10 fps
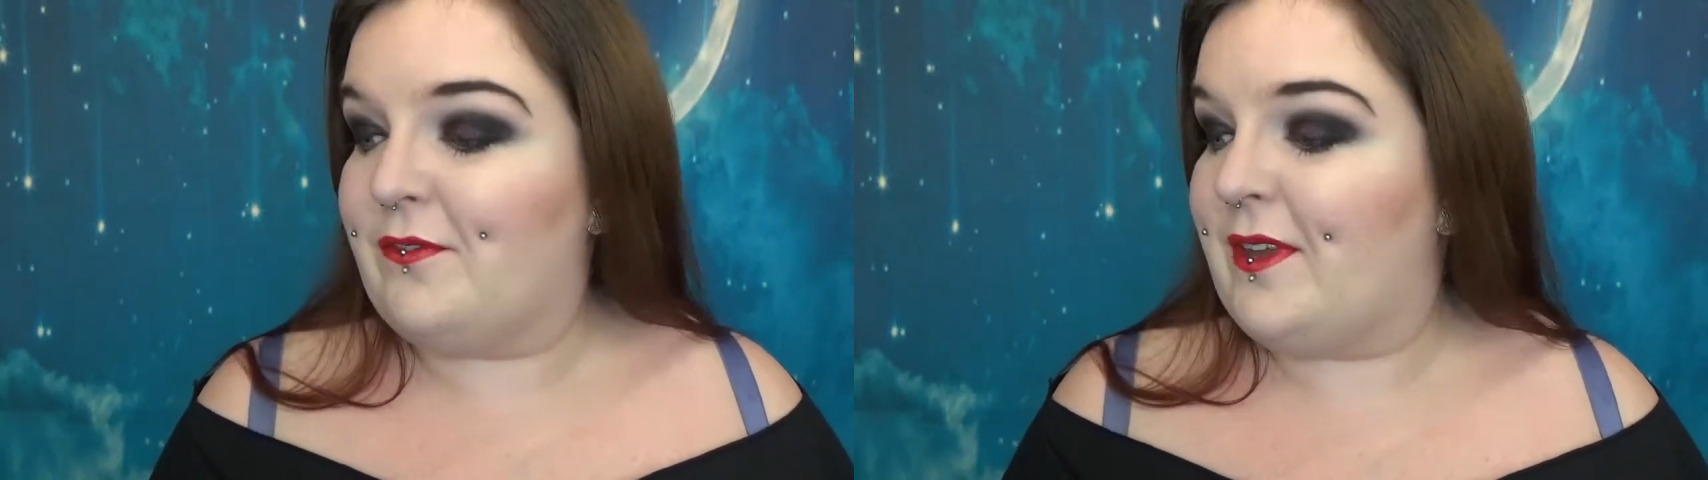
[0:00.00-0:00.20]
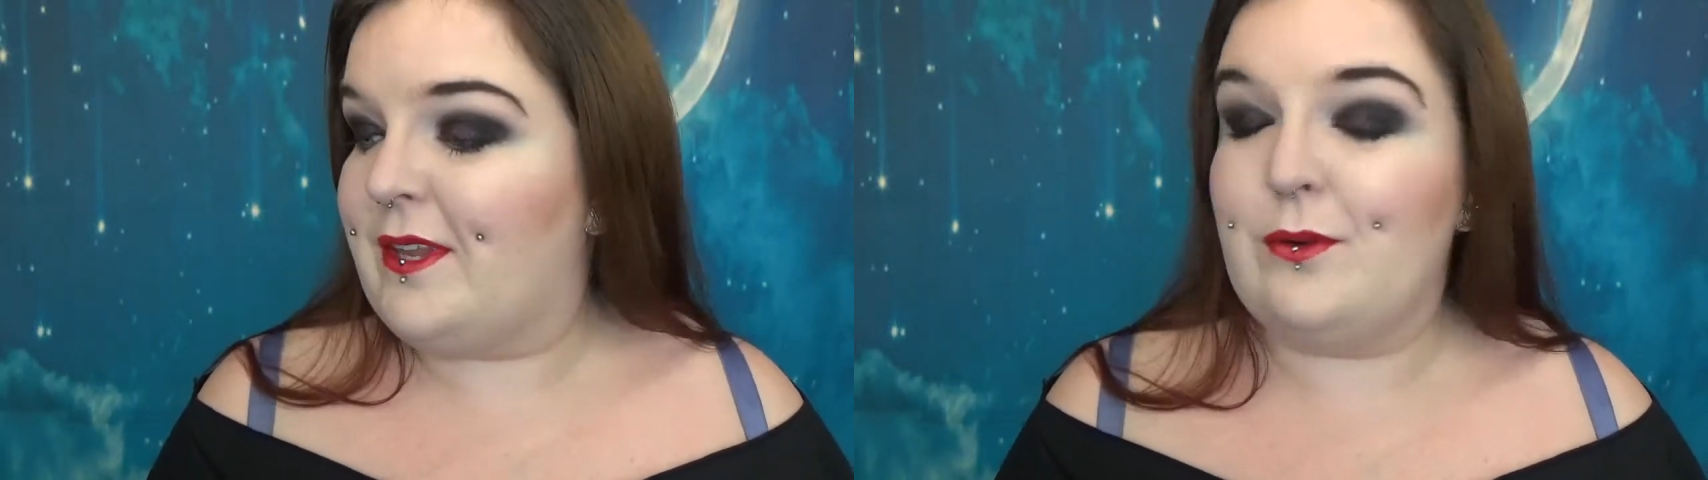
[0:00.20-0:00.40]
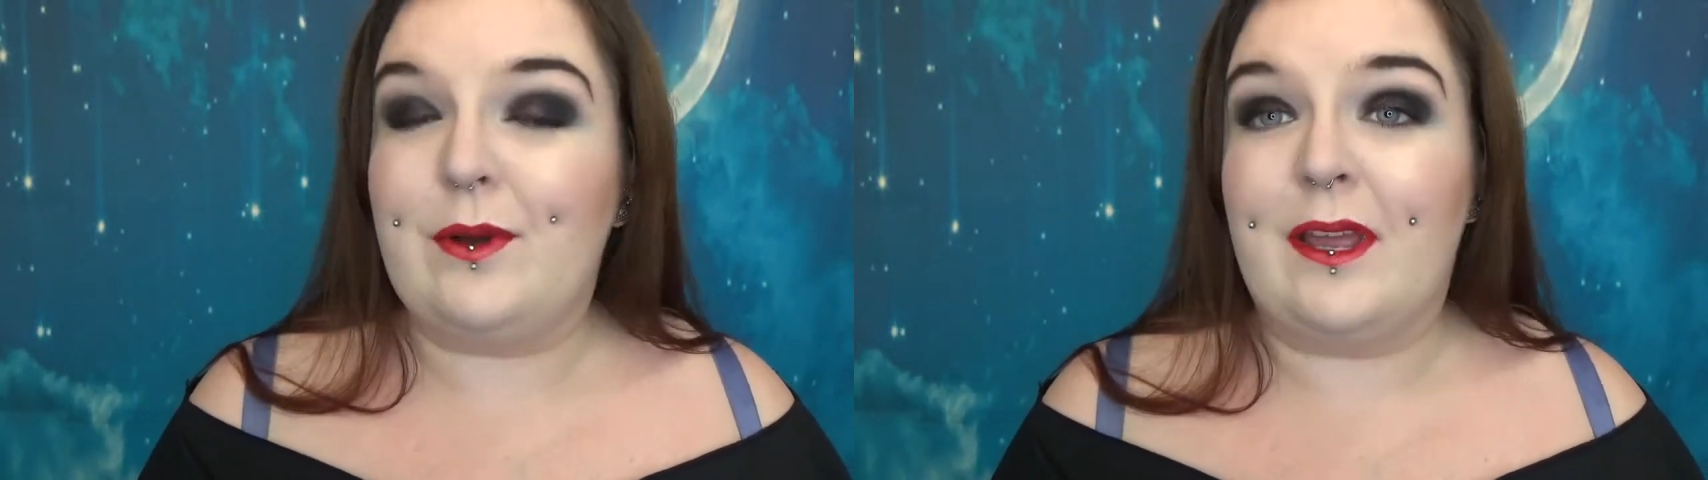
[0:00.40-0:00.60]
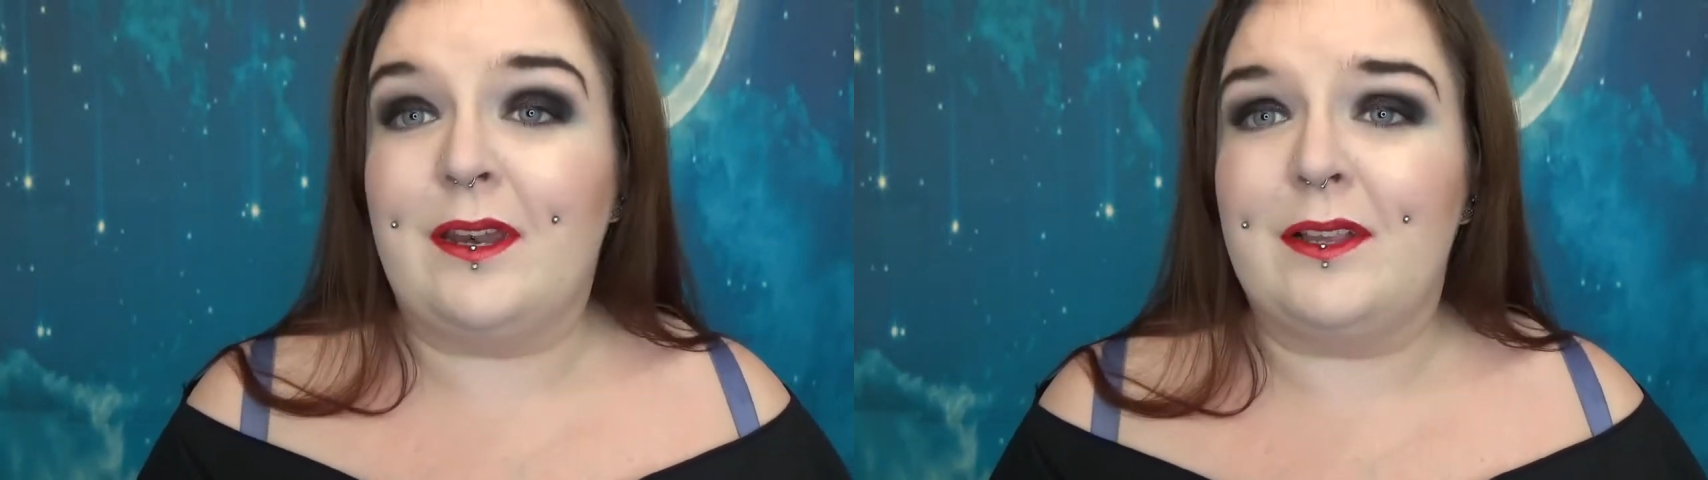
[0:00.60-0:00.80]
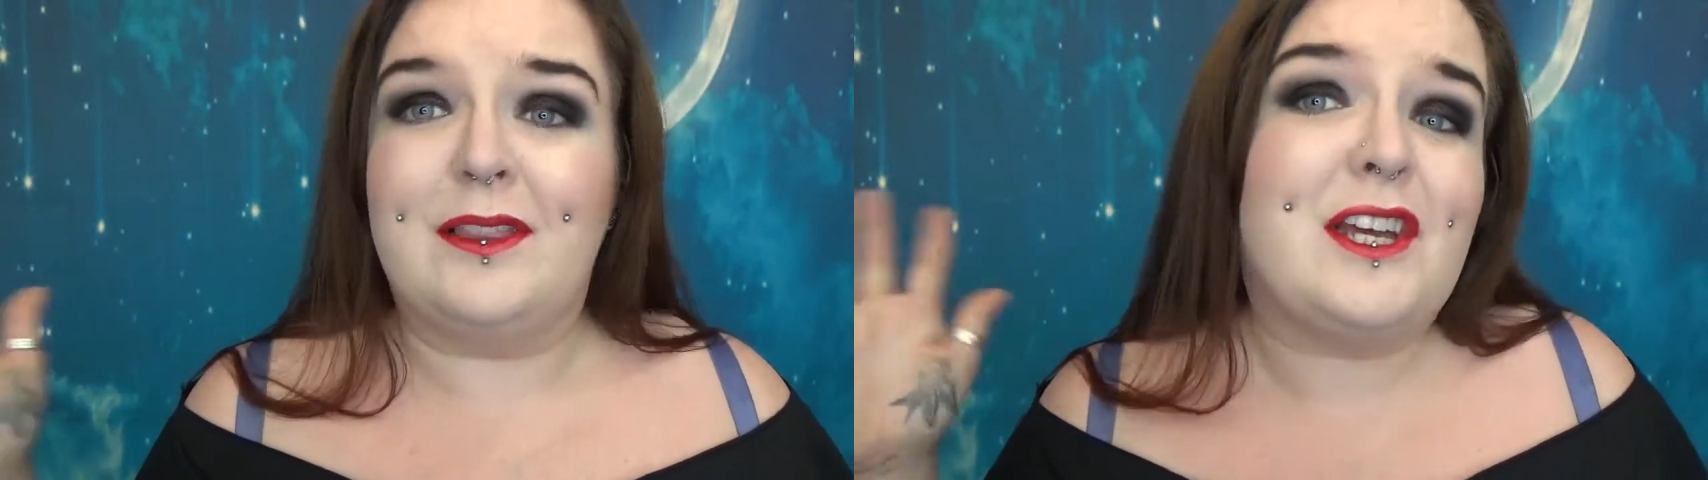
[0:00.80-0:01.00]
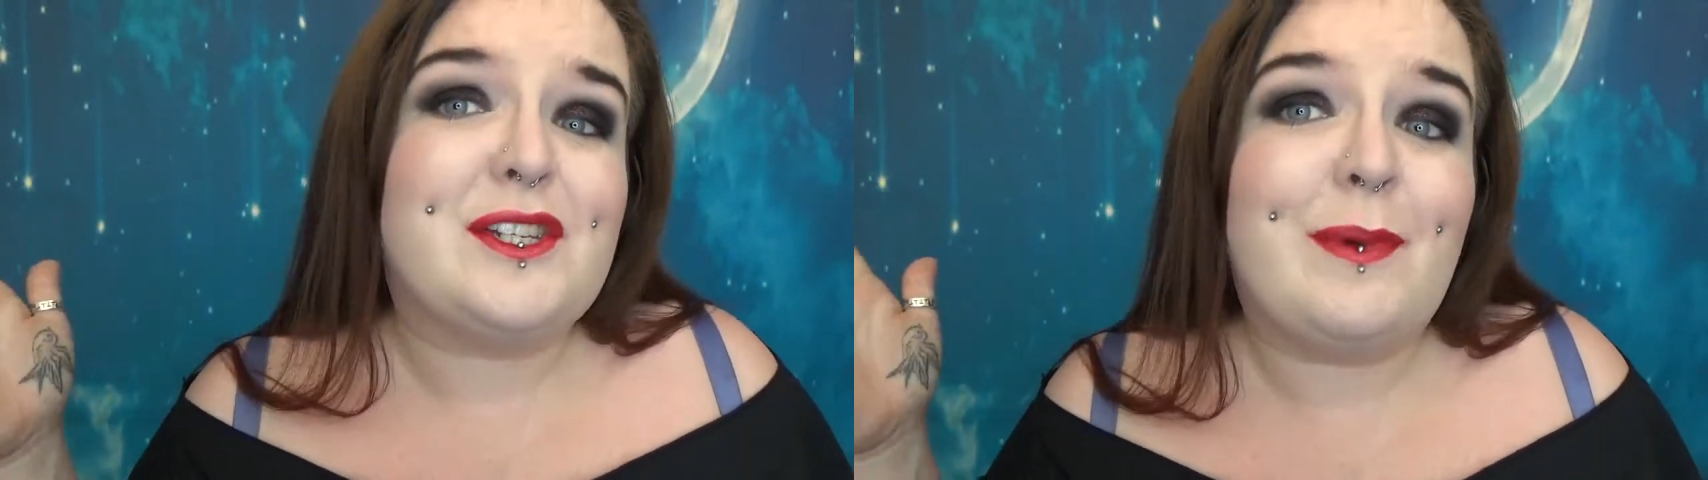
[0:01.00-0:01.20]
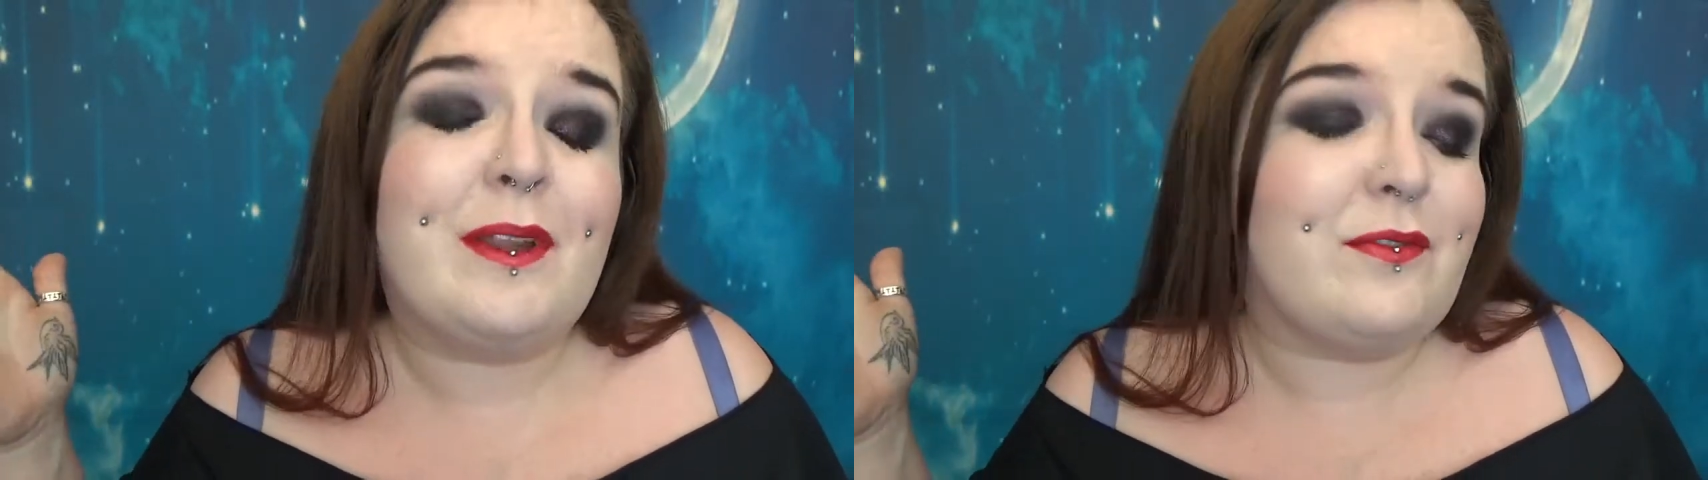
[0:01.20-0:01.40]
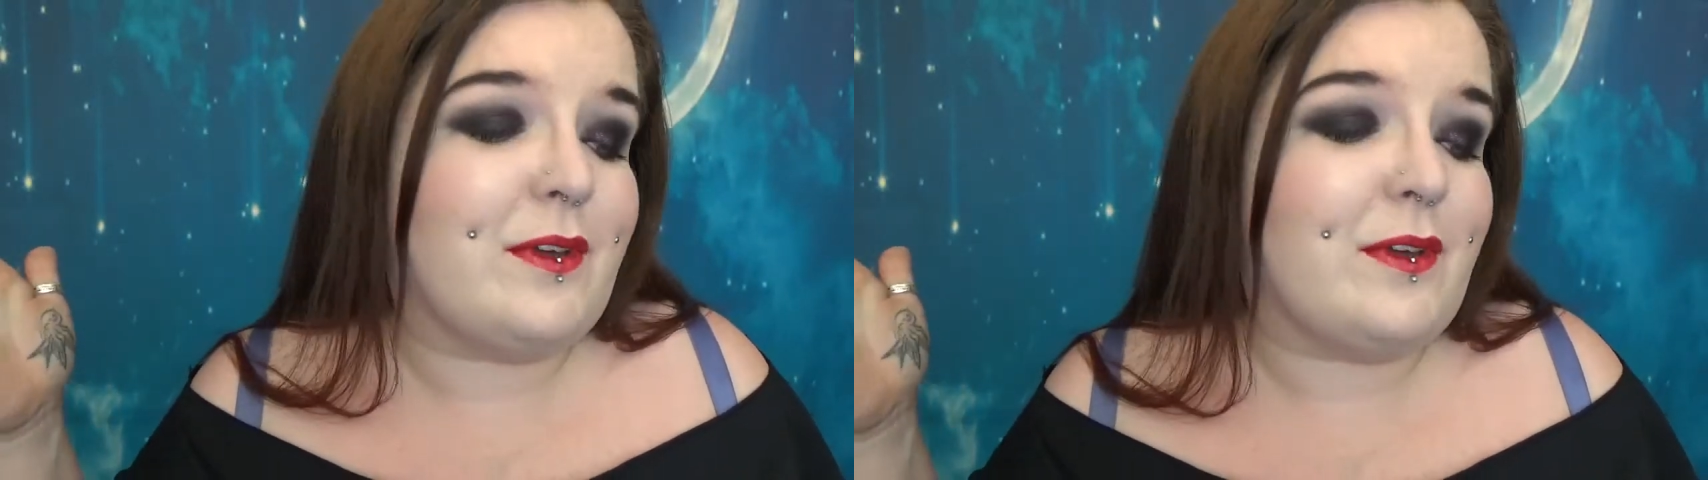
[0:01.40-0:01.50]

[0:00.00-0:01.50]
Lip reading: video in Lush month.